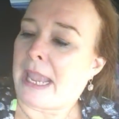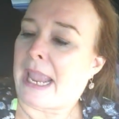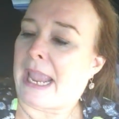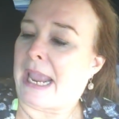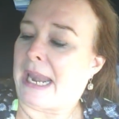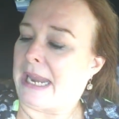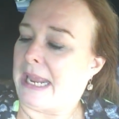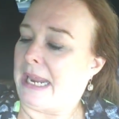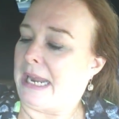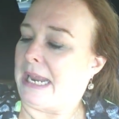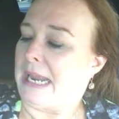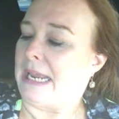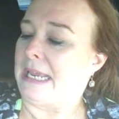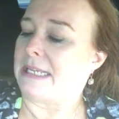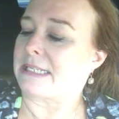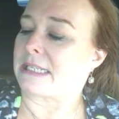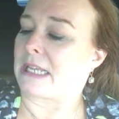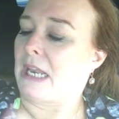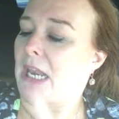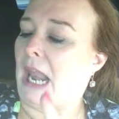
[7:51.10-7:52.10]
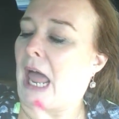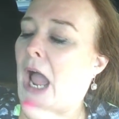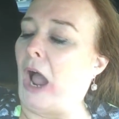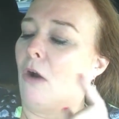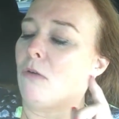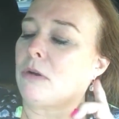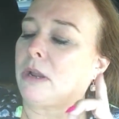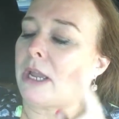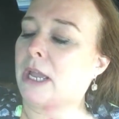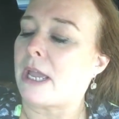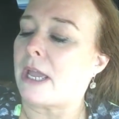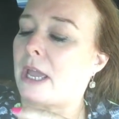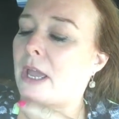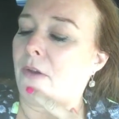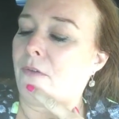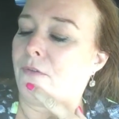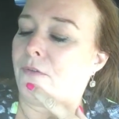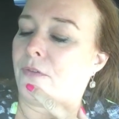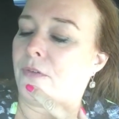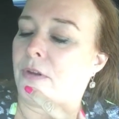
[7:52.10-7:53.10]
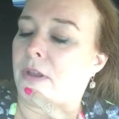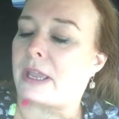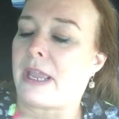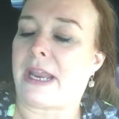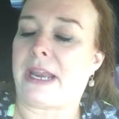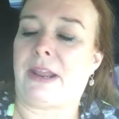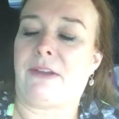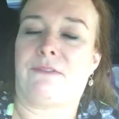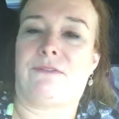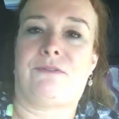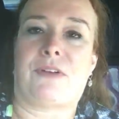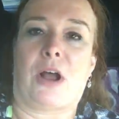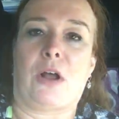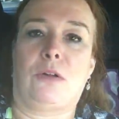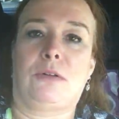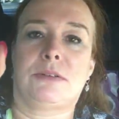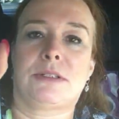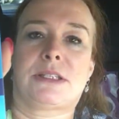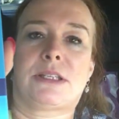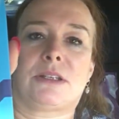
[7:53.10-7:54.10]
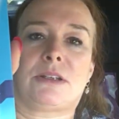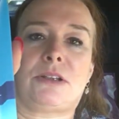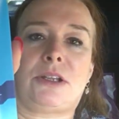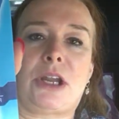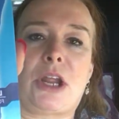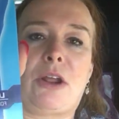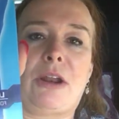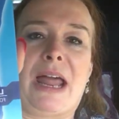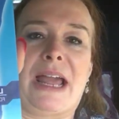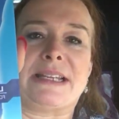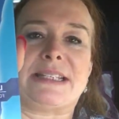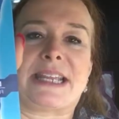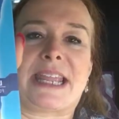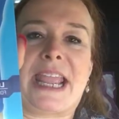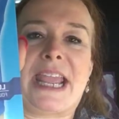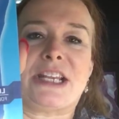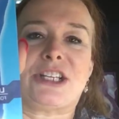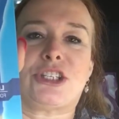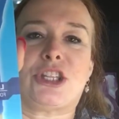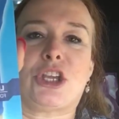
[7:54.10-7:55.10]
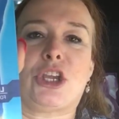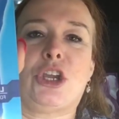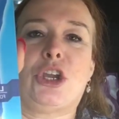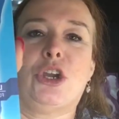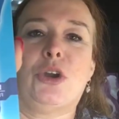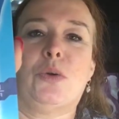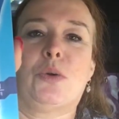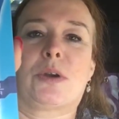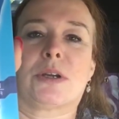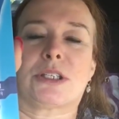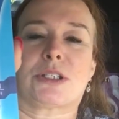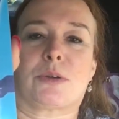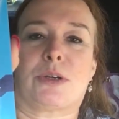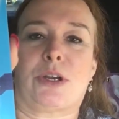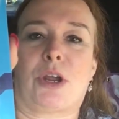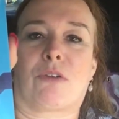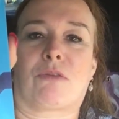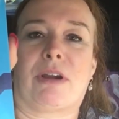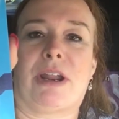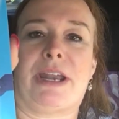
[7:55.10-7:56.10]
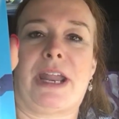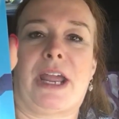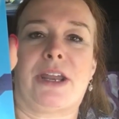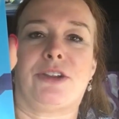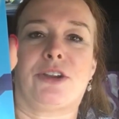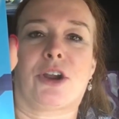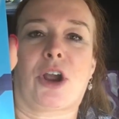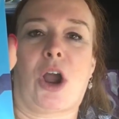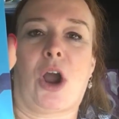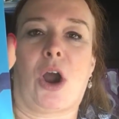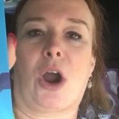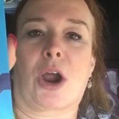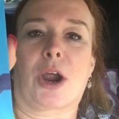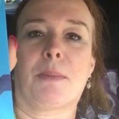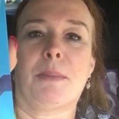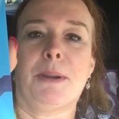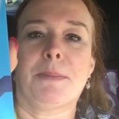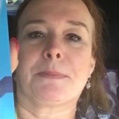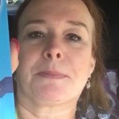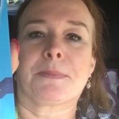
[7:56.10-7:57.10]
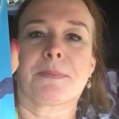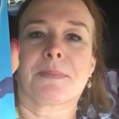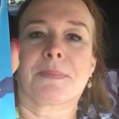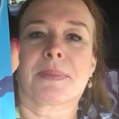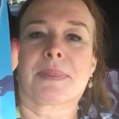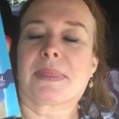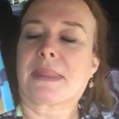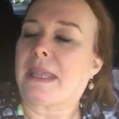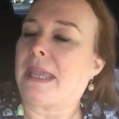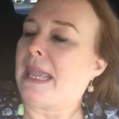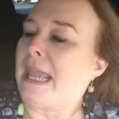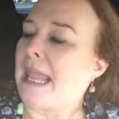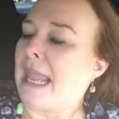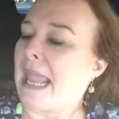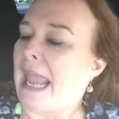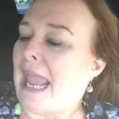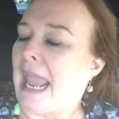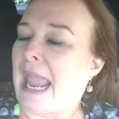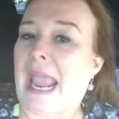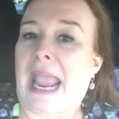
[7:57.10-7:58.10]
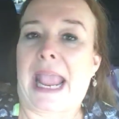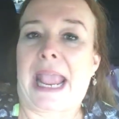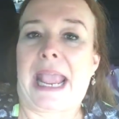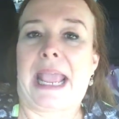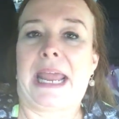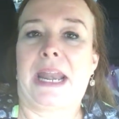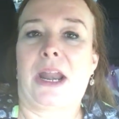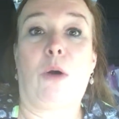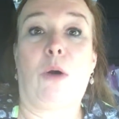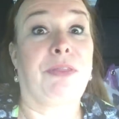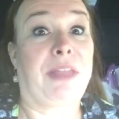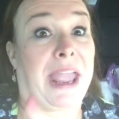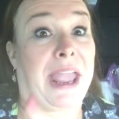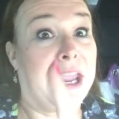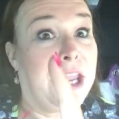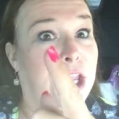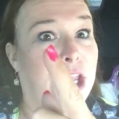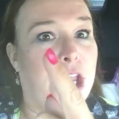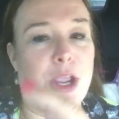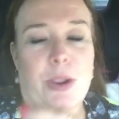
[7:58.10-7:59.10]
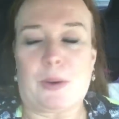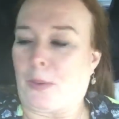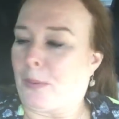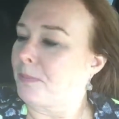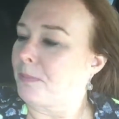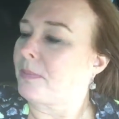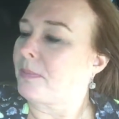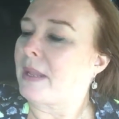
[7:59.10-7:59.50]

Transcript: and it is a long cuff, and it folds, you know, like to catch the gook so it don't run down your arm. And oh, thank you.